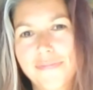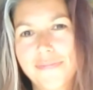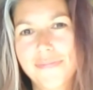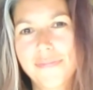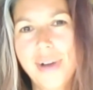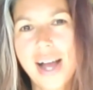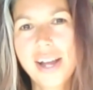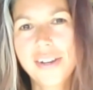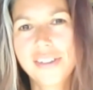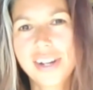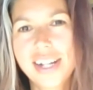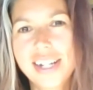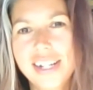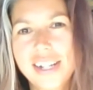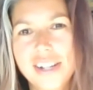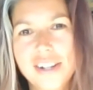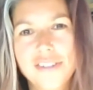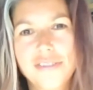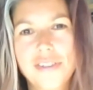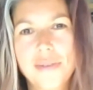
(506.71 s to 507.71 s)
migrated
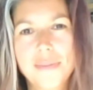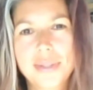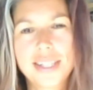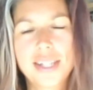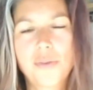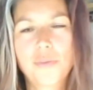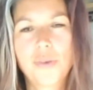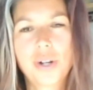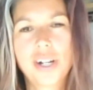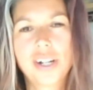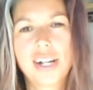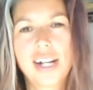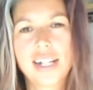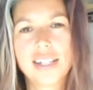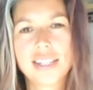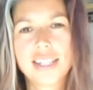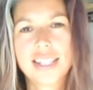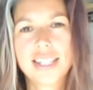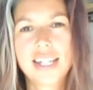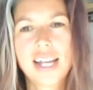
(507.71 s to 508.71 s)
here from somewhere
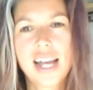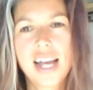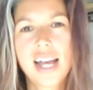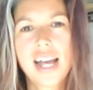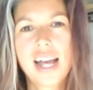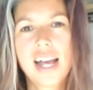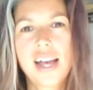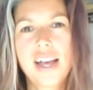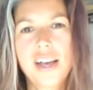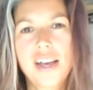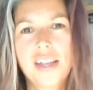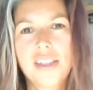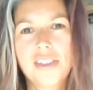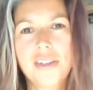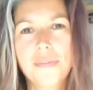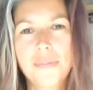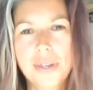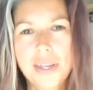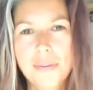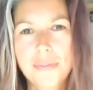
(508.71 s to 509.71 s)
else, the
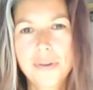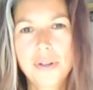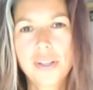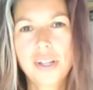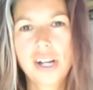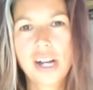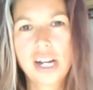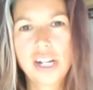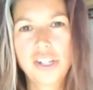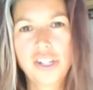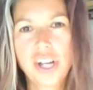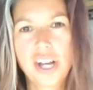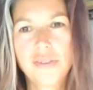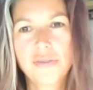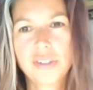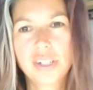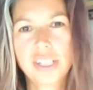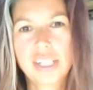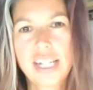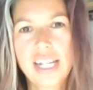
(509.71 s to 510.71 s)
people are
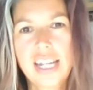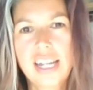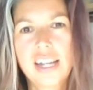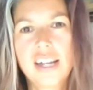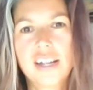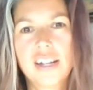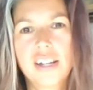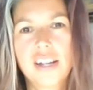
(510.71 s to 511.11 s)
generally